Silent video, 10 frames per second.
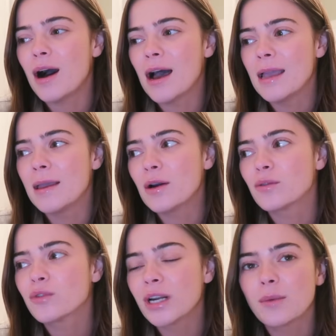I
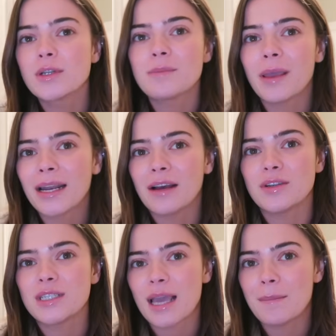really want to make an
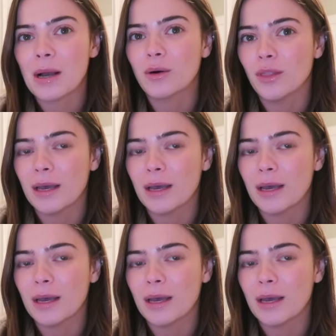effort to get back on